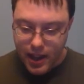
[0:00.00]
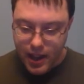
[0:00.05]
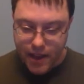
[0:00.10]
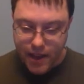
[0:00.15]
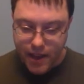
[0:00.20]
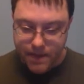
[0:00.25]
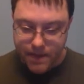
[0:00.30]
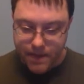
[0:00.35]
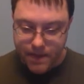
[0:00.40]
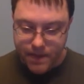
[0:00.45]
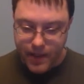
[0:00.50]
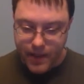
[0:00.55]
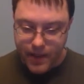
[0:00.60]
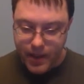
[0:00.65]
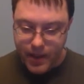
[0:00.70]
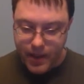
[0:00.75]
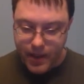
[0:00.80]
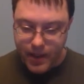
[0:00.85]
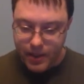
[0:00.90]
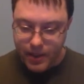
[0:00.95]
If
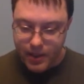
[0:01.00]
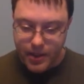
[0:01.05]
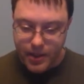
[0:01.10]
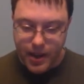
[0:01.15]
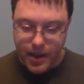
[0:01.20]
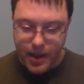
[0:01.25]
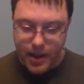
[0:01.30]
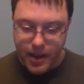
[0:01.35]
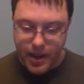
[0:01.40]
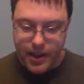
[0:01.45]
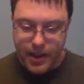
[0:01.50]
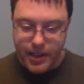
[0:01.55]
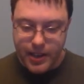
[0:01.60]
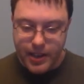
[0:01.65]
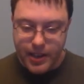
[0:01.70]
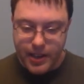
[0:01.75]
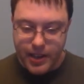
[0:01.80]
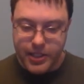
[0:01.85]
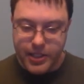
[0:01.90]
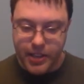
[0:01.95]
the
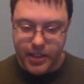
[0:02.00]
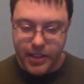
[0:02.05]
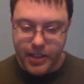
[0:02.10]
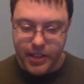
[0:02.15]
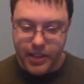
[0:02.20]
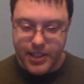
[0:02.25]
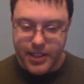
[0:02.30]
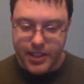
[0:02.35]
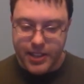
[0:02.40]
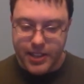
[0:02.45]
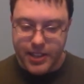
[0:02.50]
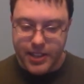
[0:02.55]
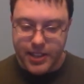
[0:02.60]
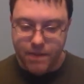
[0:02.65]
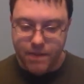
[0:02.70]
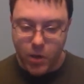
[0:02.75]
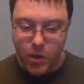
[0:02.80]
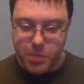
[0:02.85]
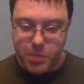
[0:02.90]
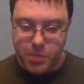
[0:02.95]
serious
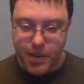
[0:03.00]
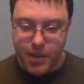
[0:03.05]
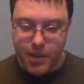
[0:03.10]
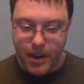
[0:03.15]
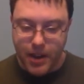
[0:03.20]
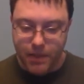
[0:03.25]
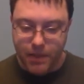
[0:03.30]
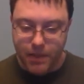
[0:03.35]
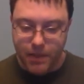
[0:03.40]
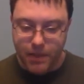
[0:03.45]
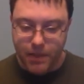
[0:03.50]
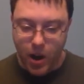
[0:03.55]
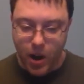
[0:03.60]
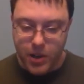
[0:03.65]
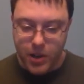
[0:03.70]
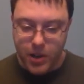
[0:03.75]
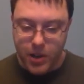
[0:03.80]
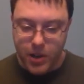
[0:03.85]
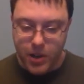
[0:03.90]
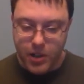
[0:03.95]
enforcement of
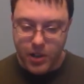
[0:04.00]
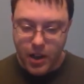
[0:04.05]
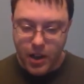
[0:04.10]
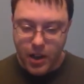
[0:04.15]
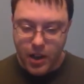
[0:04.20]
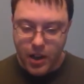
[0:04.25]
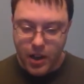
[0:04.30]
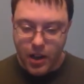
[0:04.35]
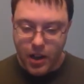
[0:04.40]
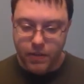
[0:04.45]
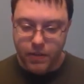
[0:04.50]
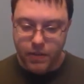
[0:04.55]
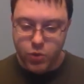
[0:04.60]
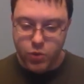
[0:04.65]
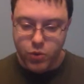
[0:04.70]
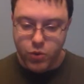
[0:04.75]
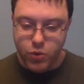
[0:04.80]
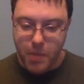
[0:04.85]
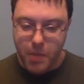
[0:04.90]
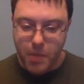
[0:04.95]
laws of
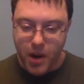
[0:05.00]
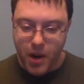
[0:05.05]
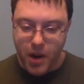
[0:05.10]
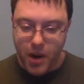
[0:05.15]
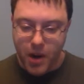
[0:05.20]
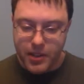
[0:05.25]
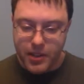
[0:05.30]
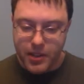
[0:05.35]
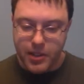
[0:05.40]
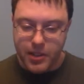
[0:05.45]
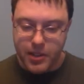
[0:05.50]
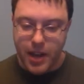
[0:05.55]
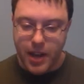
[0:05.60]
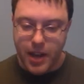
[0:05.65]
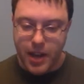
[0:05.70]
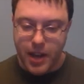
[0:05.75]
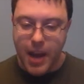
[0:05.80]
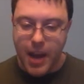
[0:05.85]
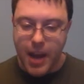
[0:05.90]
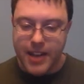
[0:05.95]
trademark
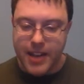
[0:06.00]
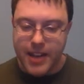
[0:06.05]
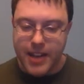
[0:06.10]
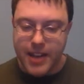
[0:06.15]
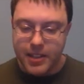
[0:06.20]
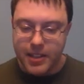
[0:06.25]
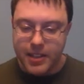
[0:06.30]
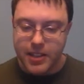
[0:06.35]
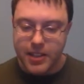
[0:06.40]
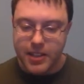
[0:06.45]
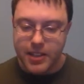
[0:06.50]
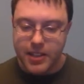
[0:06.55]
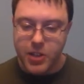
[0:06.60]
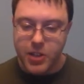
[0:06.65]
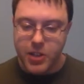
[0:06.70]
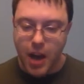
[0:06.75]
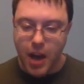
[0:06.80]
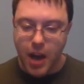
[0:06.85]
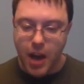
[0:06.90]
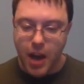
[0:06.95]
slash patent
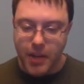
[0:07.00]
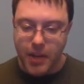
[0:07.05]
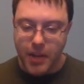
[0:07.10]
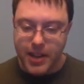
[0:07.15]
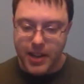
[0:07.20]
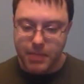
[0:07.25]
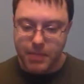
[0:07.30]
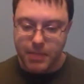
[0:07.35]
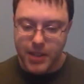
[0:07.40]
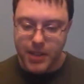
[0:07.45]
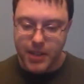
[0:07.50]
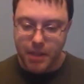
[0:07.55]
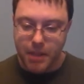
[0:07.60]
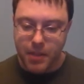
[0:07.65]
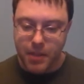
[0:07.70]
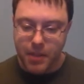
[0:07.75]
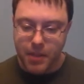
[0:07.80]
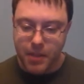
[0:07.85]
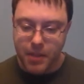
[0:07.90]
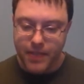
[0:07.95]
slash copyright keeps
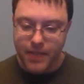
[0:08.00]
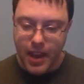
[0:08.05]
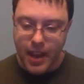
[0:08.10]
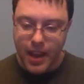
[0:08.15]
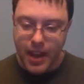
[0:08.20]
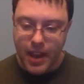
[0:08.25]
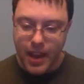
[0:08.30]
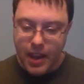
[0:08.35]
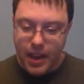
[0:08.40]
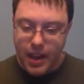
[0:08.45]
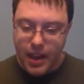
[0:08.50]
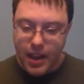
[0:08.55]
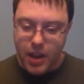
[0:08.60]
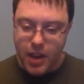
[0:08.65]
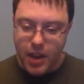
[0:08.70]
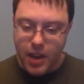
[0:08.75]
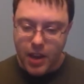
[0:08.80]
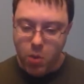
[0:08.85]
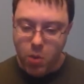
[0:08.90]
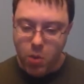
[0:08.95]
up,
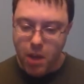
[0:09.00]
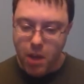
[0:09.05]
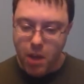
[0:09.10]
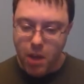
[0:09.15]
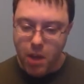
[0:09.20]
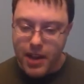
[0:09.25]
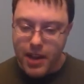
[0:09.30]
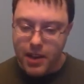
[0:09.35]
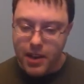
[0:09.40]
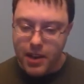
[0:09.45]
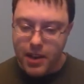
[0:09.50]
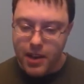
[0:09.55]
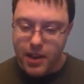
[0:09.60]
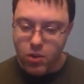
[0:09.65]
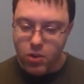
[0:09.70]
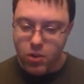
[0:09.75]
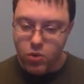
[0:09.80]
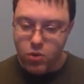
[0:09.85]
there will be